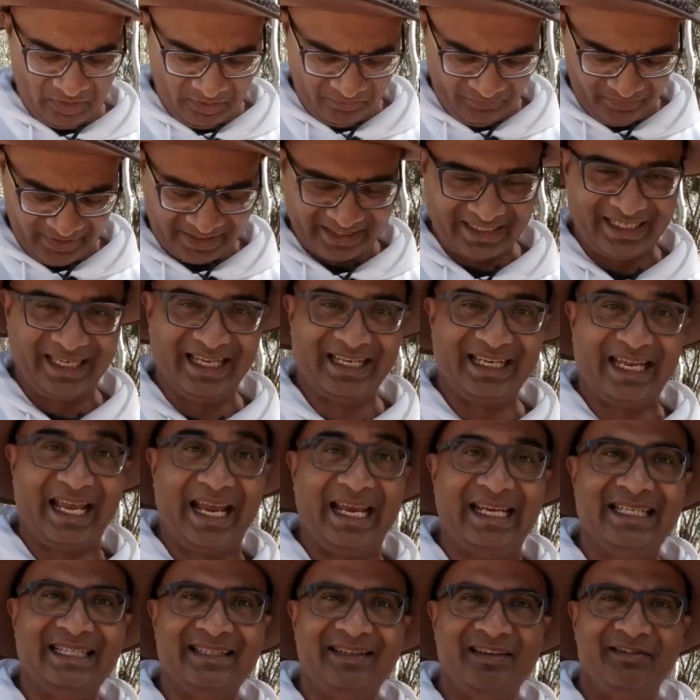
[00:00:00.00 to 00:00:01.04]
Obviously an
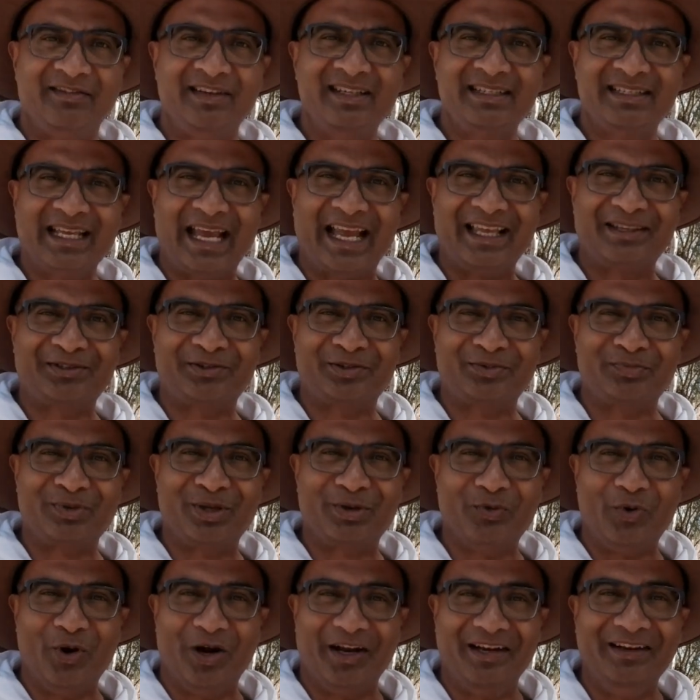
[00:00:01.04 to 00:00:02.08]
80 series has to
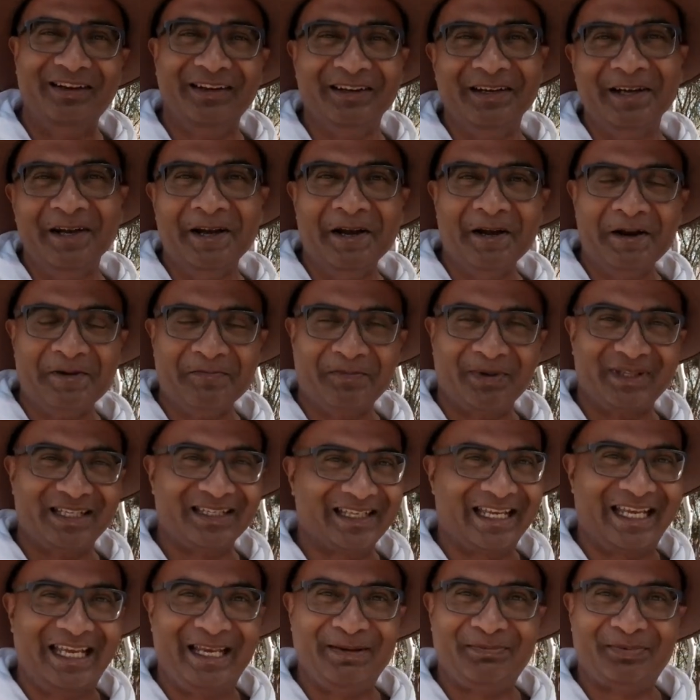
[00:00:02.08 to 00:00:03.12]
be one, but
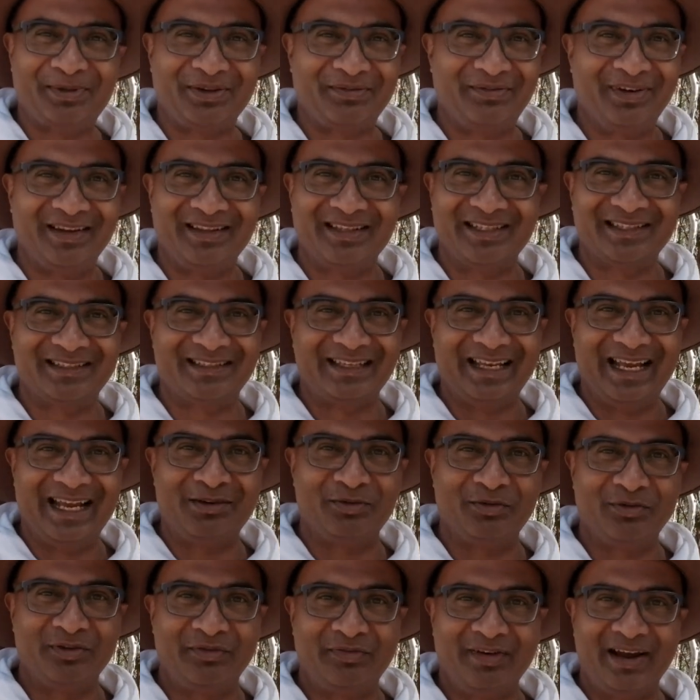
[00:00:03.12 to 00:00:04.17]
there's a heaps of others.
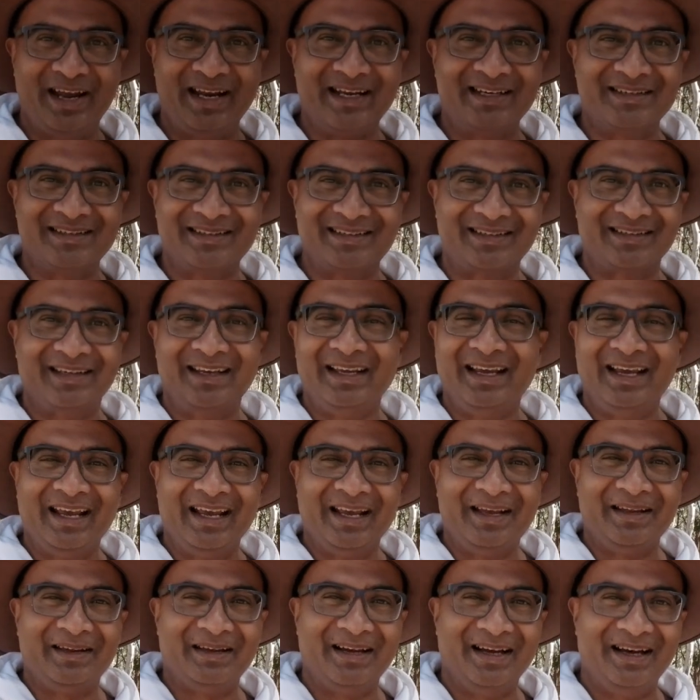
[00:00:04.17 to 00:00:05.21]
Land Rover fans,
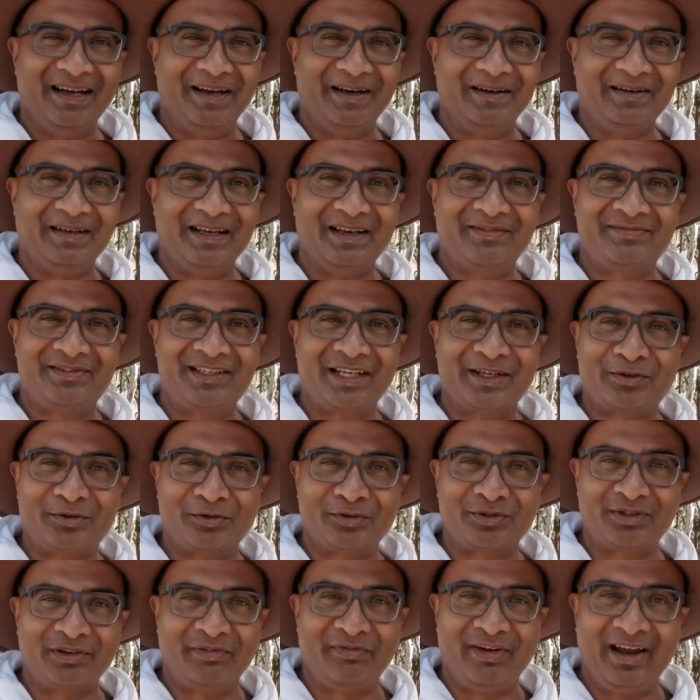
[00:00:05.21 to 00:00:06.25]
FJ
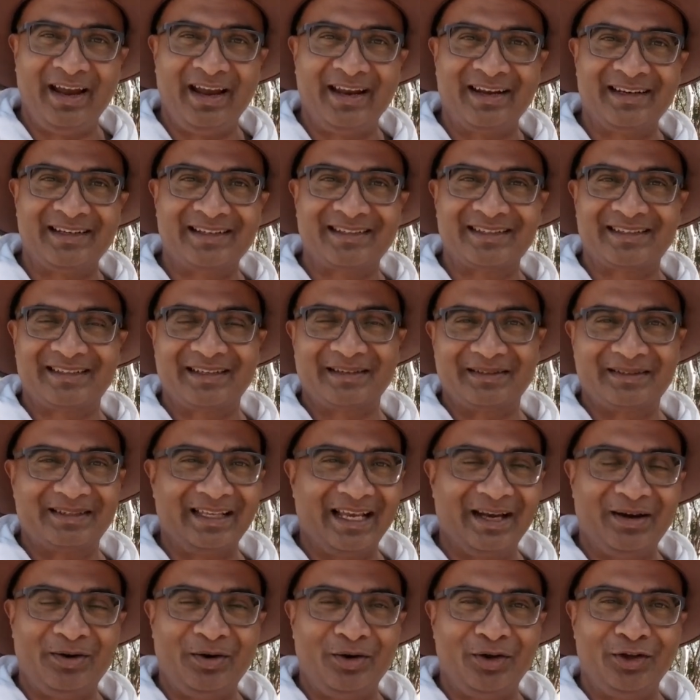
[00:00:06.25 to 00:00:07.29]
Cruiser fans,
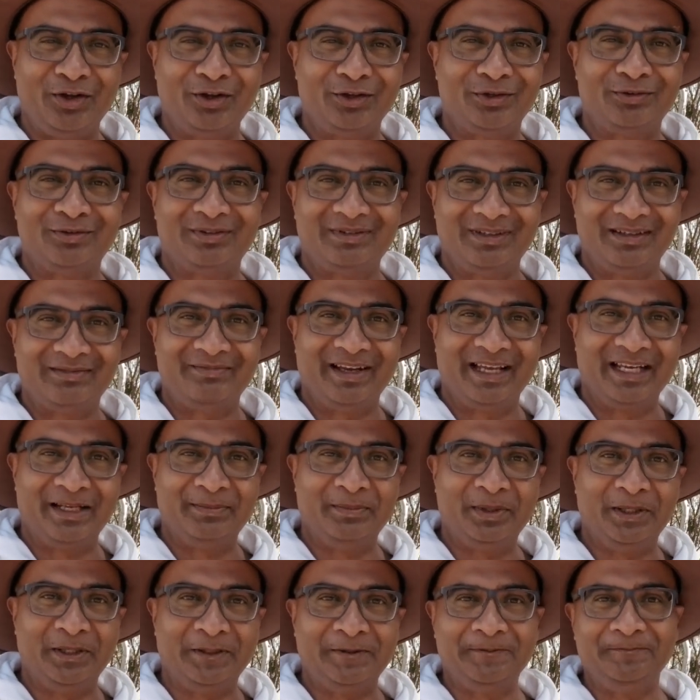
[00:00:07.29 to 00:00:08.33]
they're all
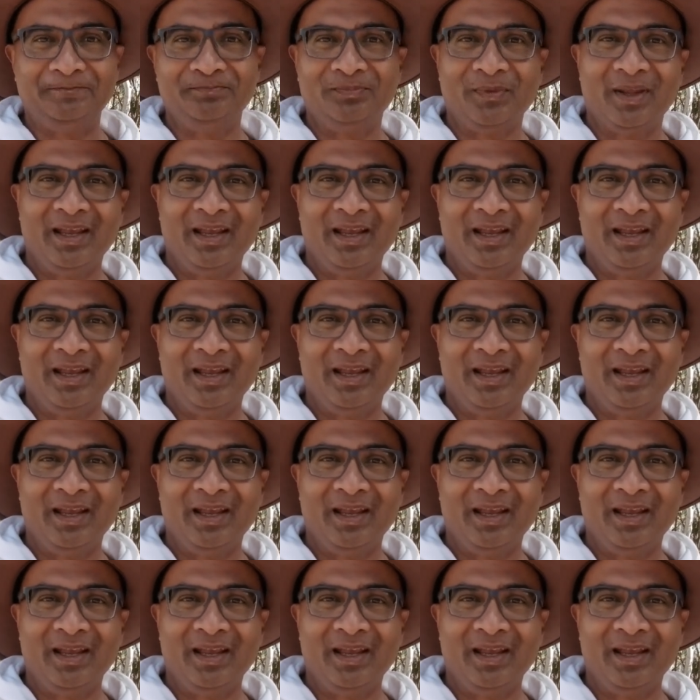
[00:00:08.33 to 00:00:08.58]
available.